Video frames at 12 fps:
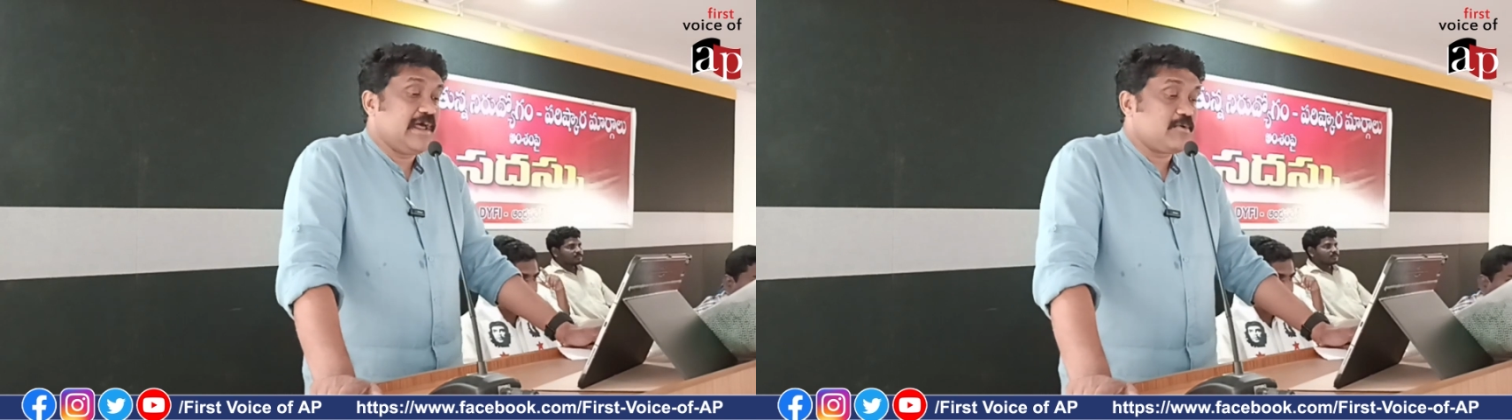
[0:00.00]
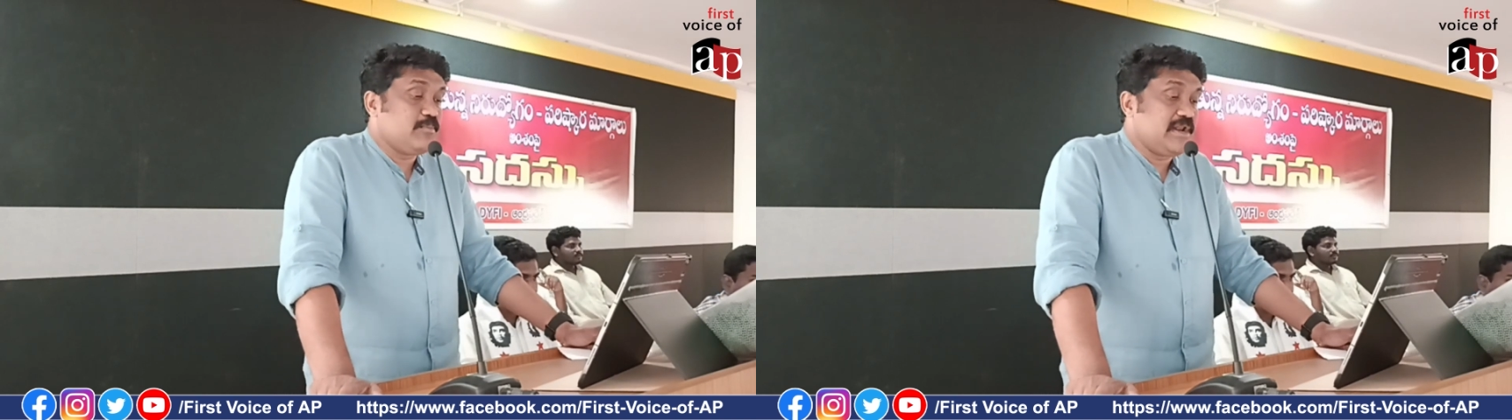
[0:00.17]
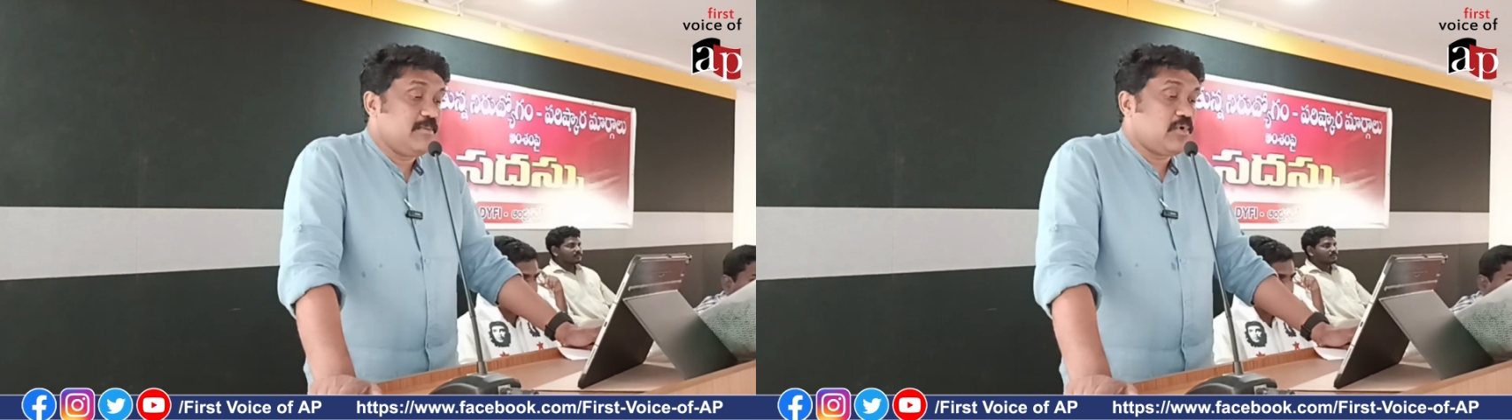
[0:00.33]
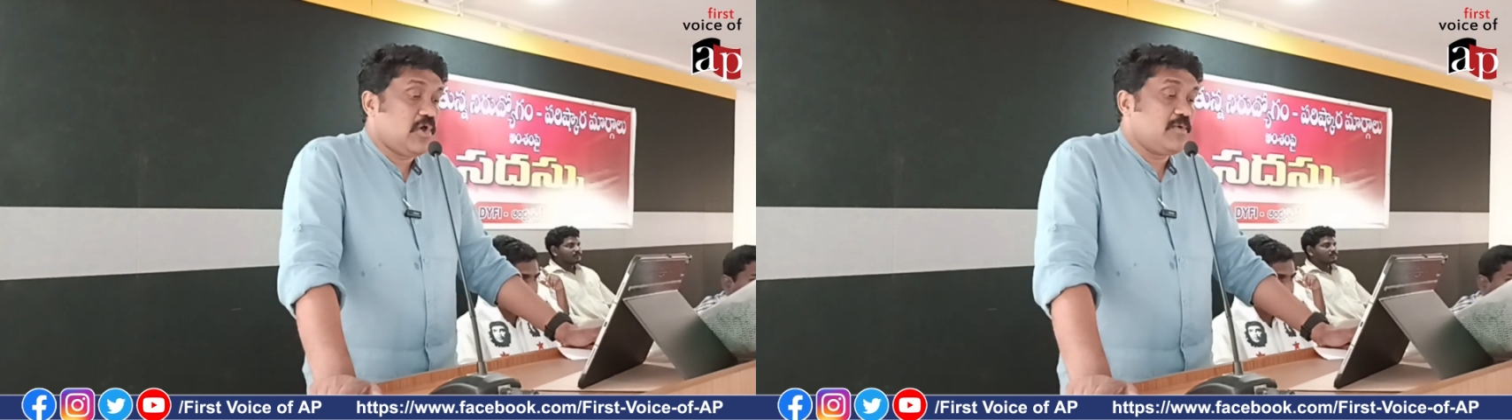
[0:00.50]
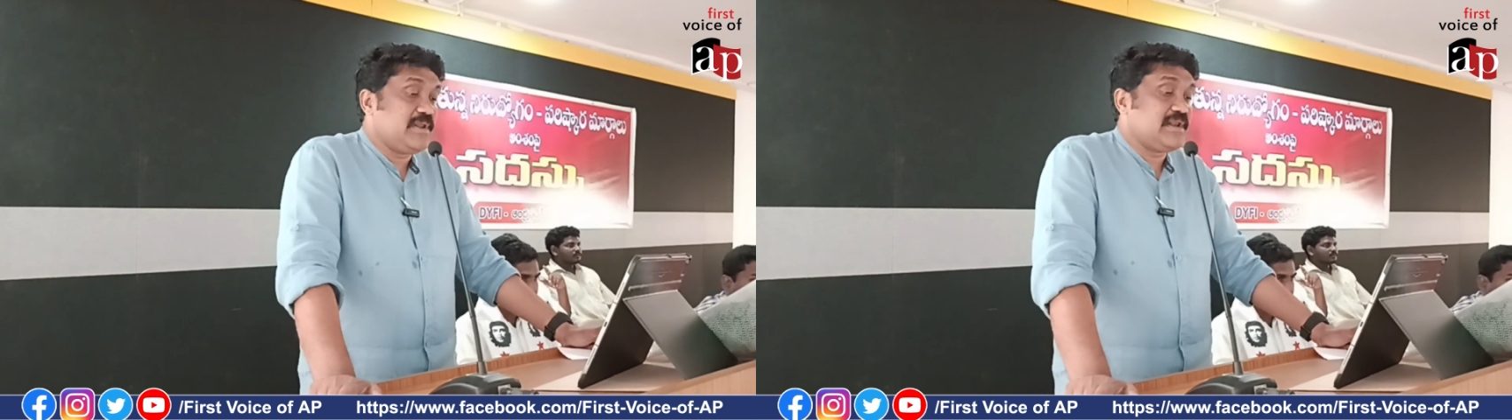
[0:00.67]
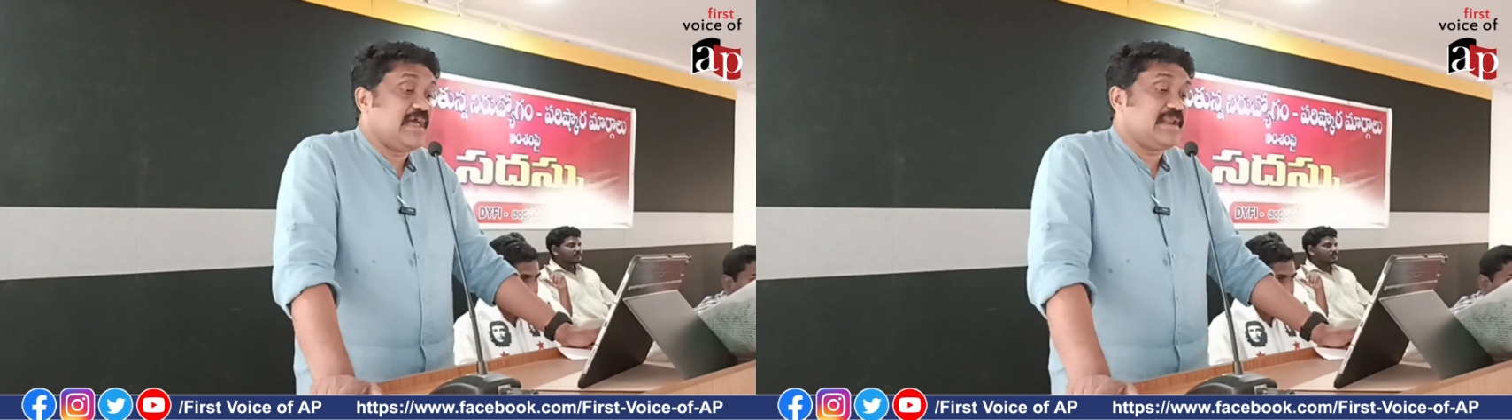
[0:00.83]
urban
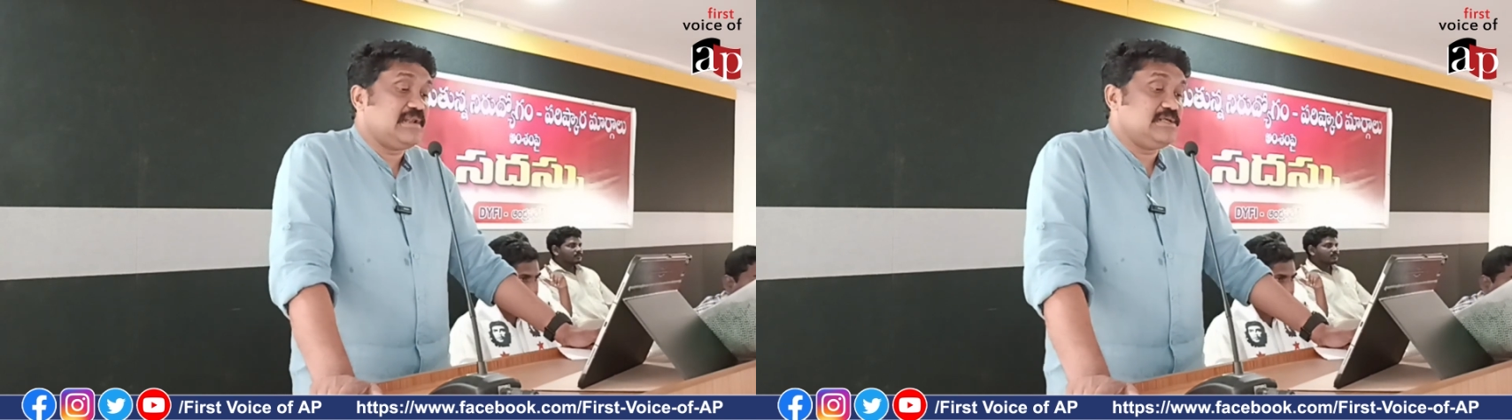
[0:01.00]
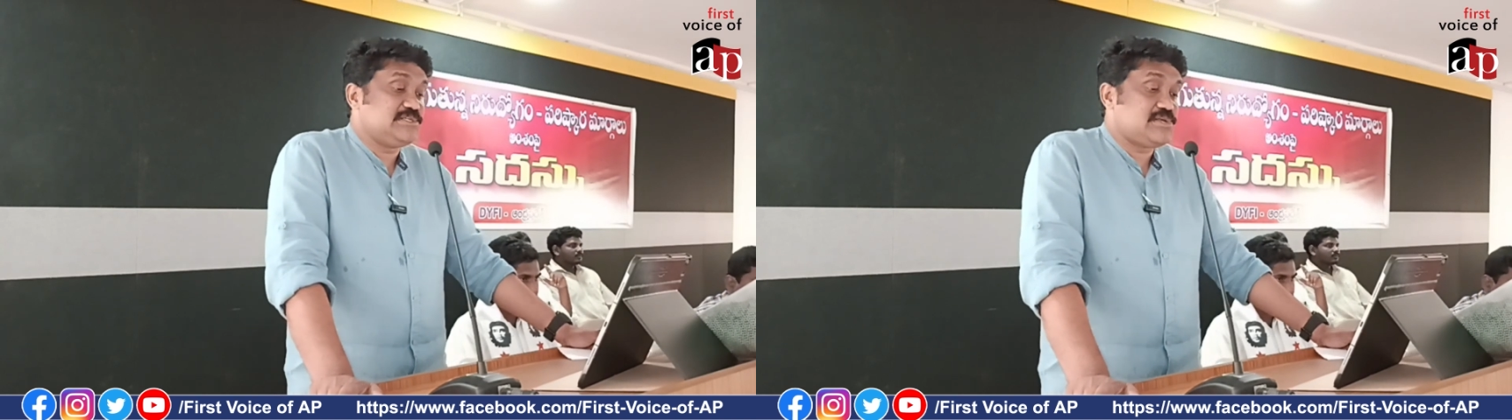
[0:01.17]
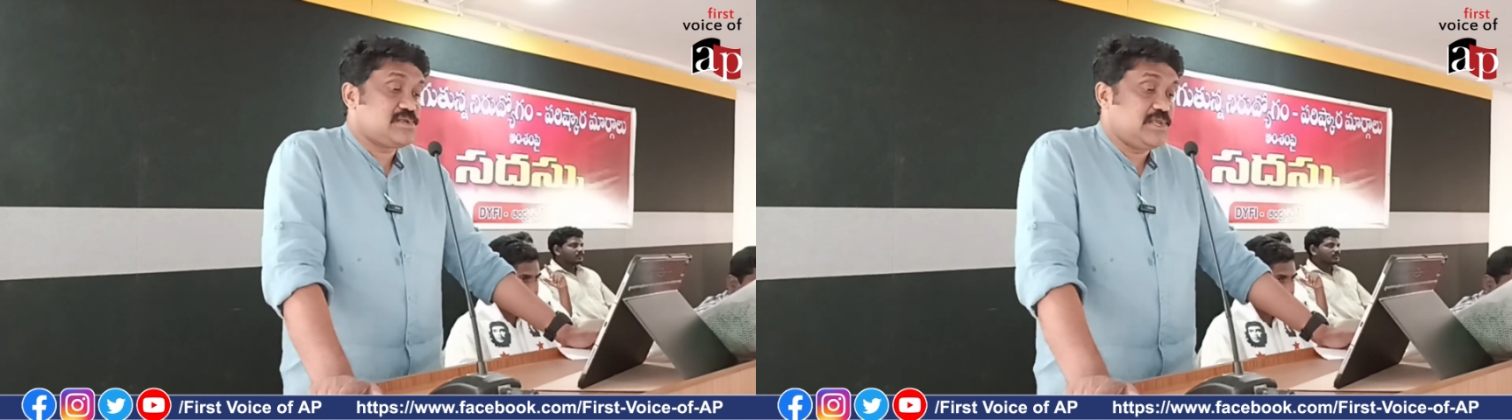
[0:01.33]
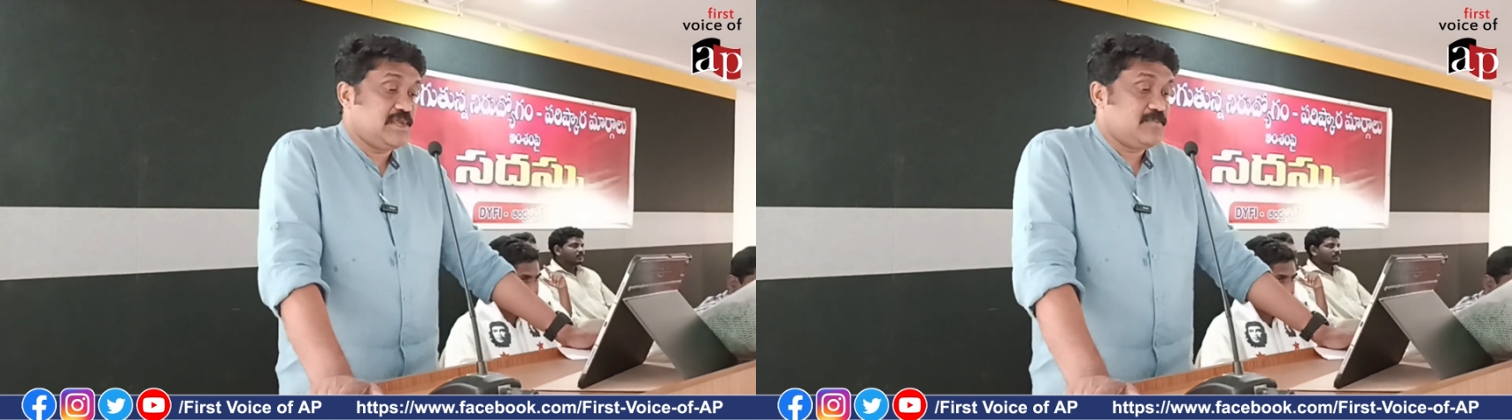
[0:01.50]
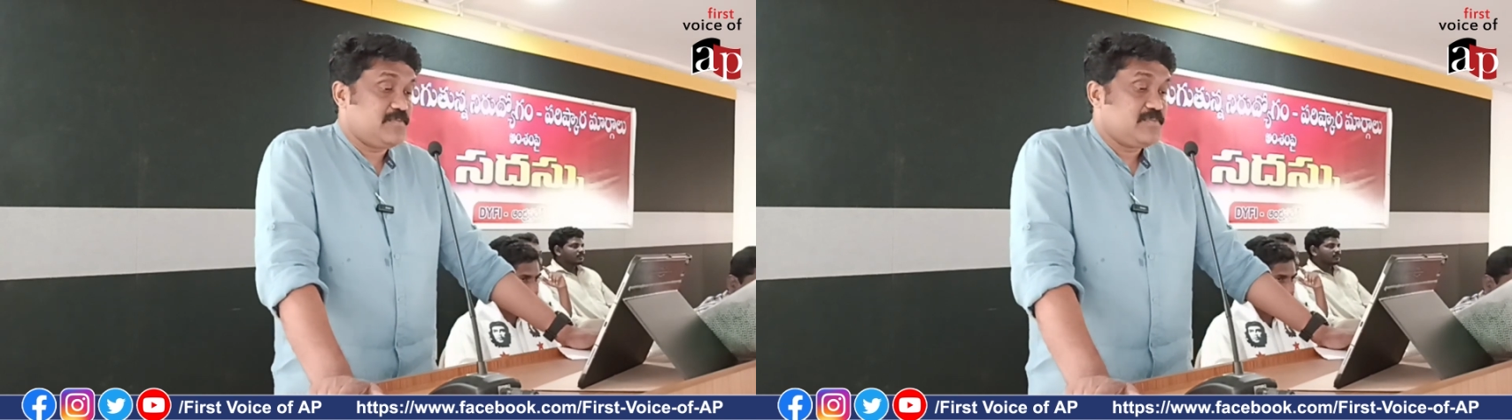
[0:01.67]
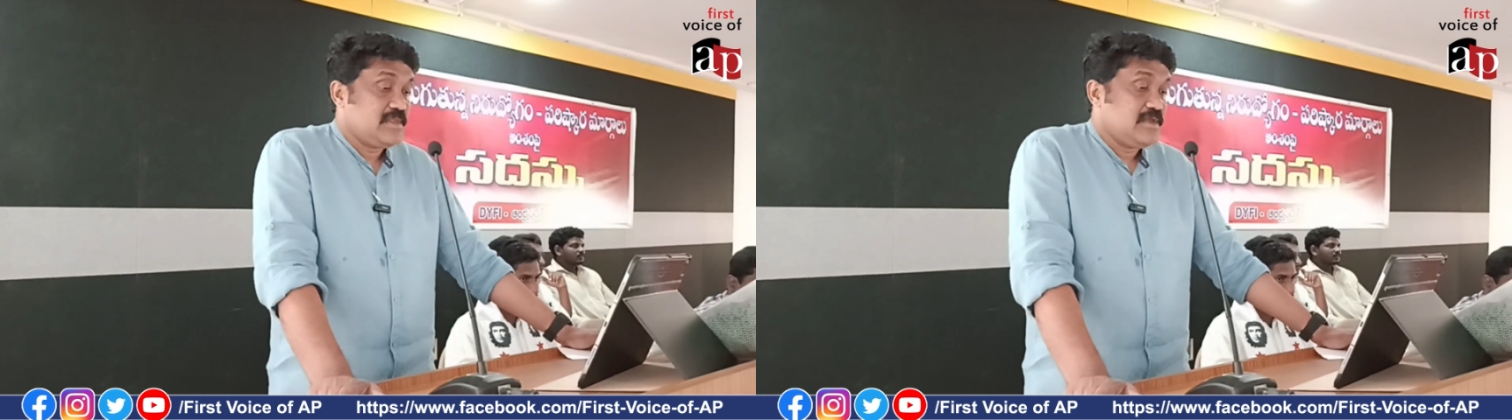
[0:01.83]
employment guarantee scheme,